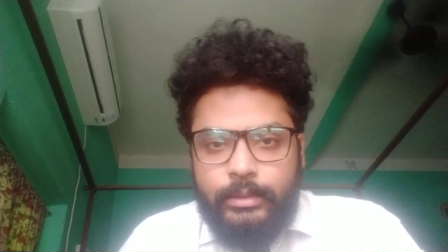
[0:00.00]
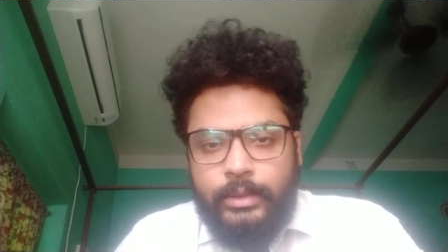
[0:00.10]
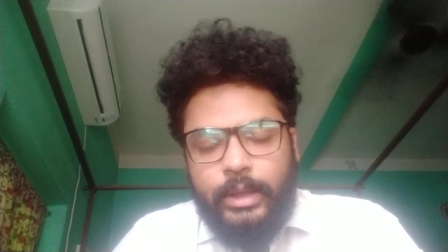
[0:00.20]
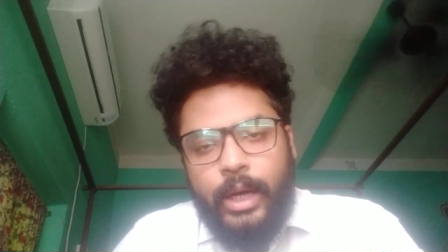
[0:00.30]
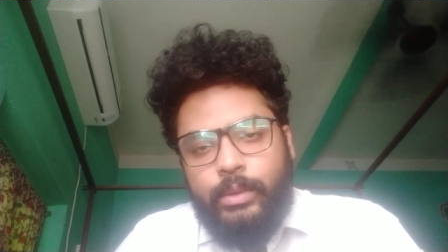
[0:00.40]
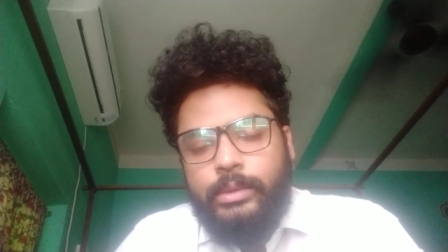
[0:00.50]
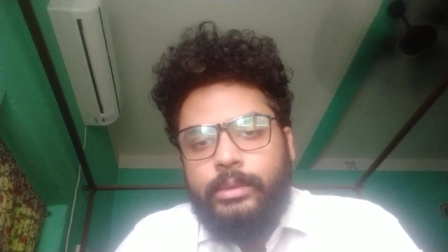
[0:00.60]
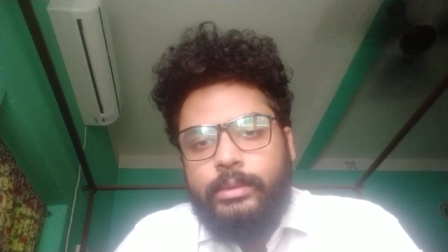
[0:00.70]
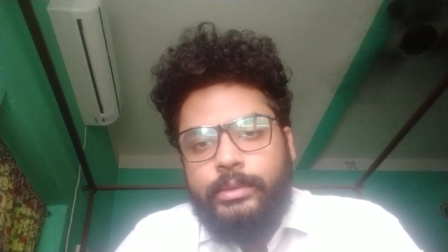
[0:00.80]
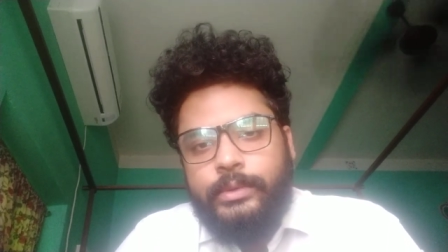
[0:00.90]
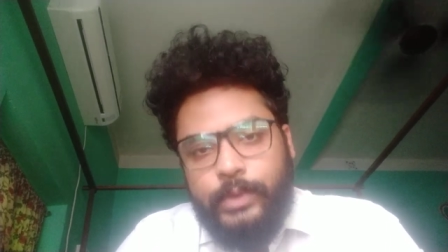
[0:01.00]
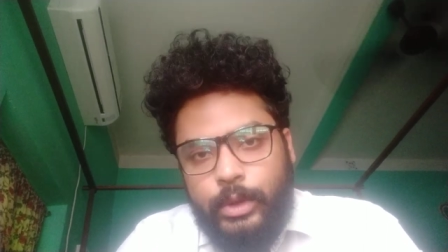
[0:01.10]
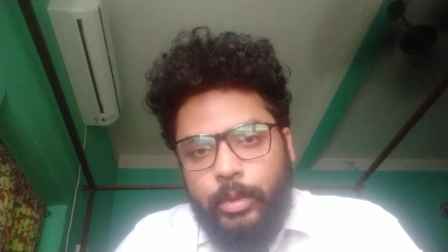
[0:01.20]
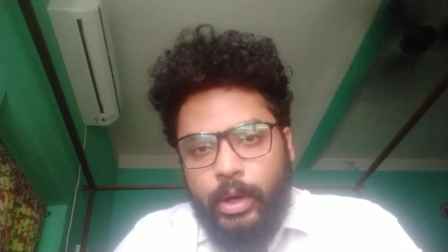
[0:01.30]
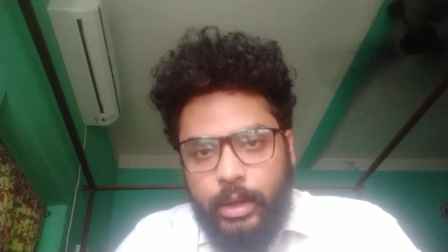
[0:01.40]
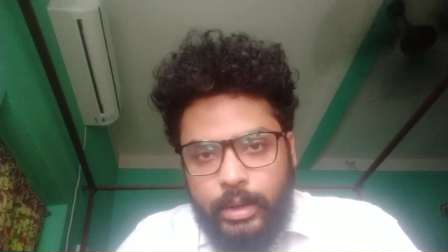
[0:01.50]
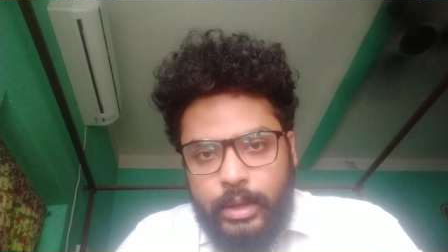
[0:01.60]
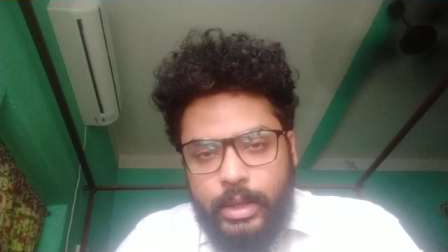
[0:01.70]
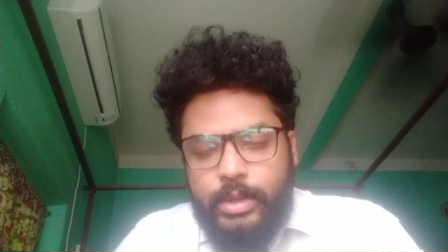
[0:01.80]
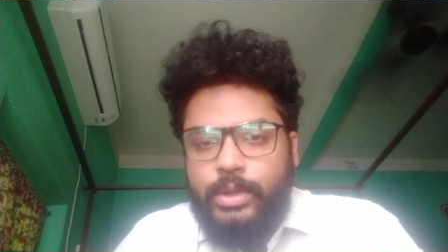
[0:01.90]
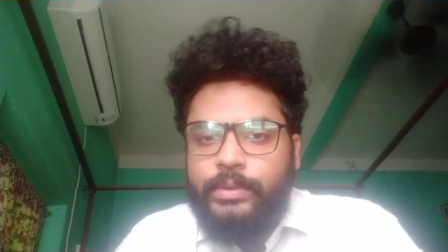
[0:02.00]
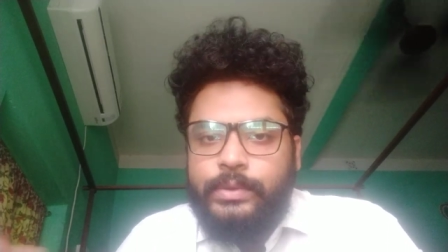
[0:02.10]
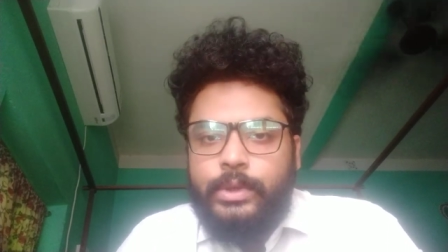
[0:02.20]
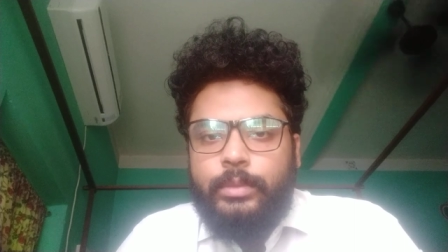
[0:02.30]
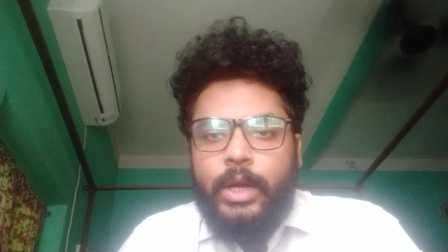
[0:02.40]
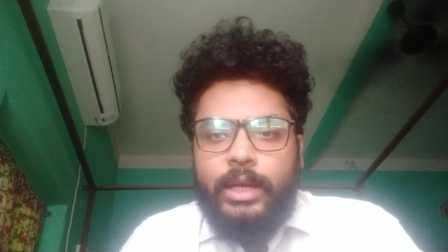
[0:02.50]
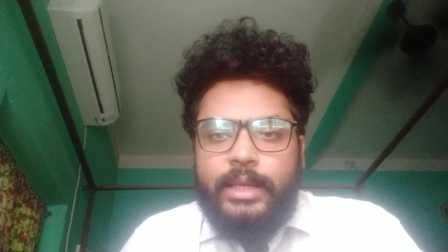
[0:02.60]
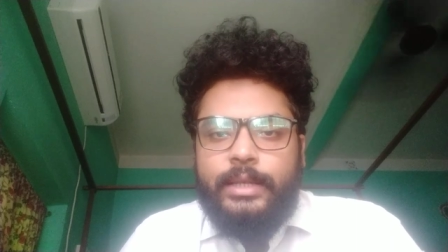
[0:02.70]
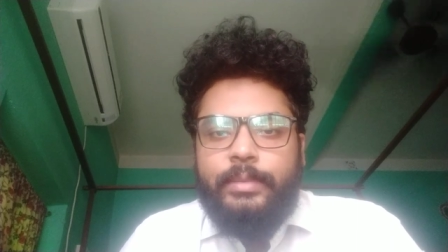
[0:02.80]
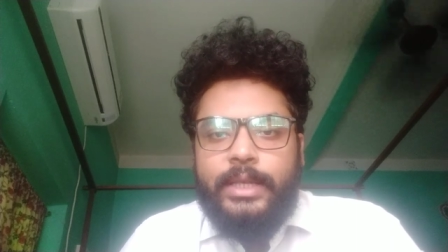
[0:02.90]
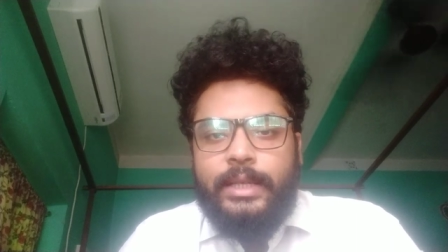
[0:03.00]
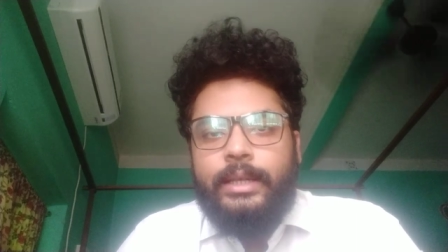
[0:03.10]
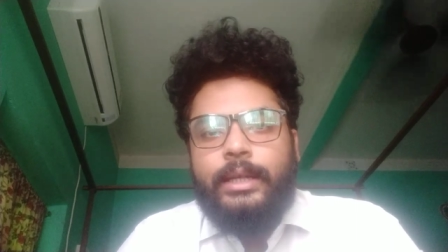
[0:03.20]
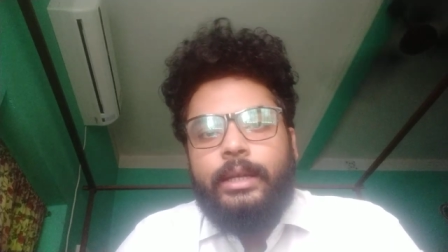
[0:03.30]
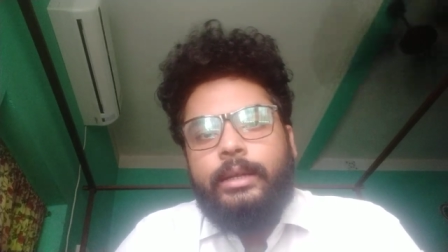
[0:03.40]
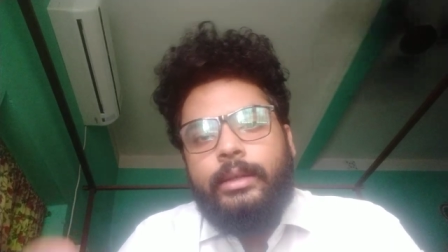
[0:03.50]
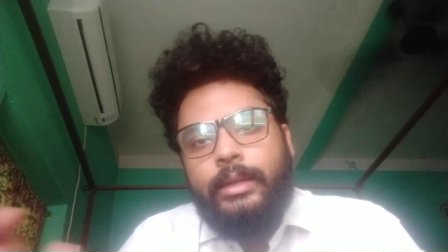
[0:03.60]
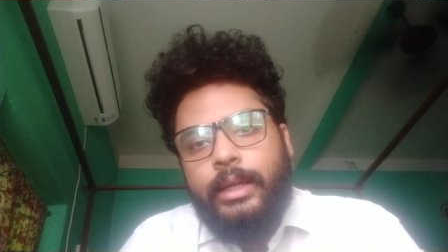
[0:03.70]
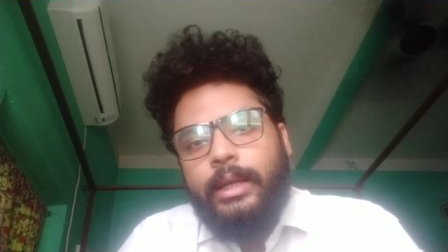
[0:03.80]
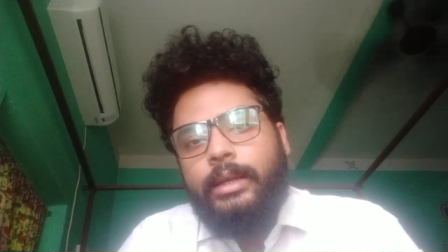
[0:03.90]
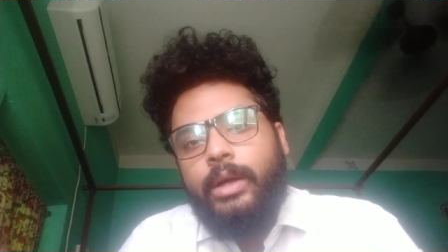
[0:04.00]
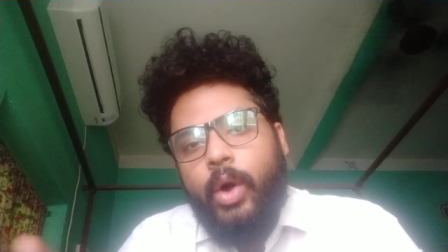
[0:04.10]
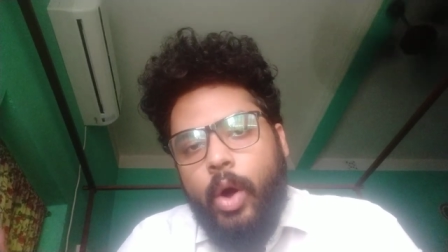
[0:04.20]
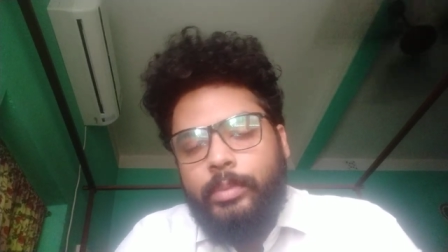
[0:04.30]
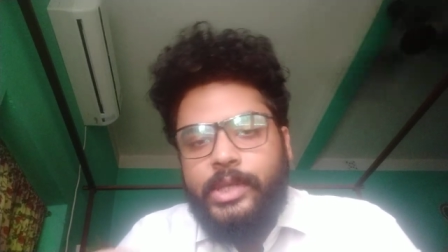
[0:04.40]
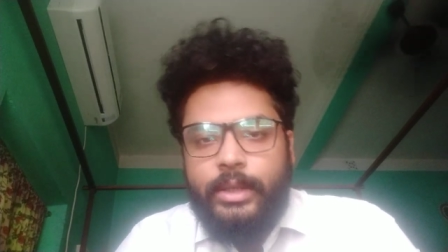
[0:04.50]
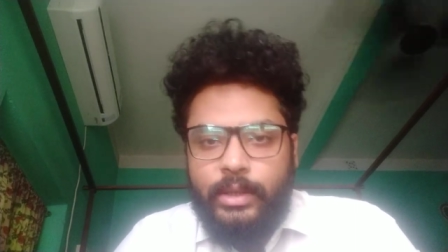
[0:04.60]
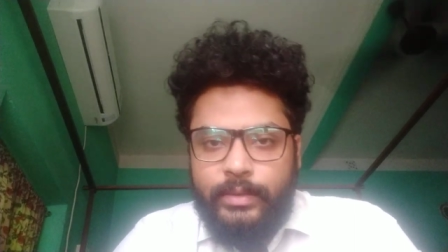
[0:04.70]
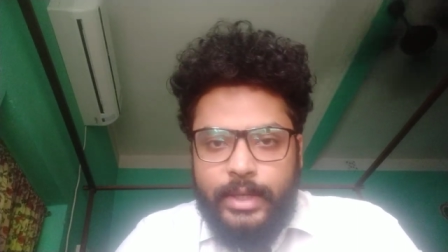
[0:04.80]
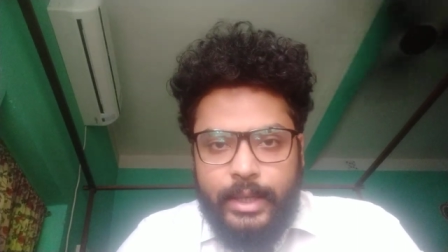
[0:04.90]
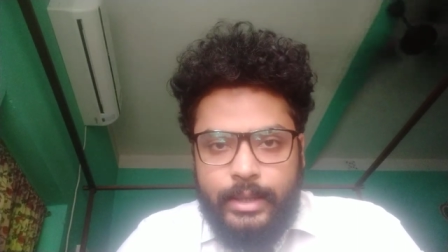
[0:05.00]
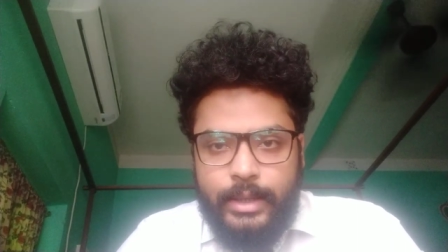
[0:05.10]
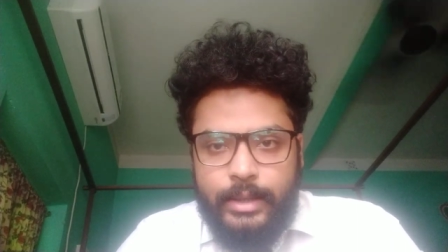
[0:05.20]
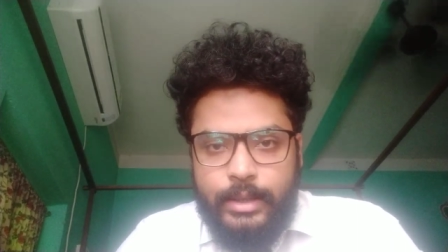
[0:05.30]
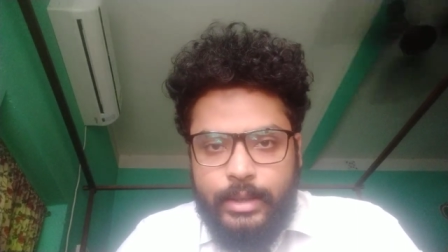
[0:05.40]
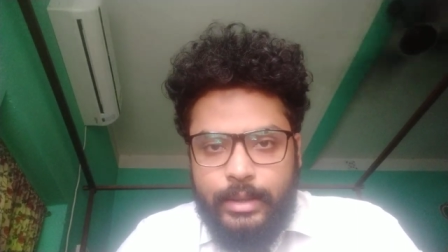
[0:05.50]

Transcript: the noun football so football is basically the object of the sentence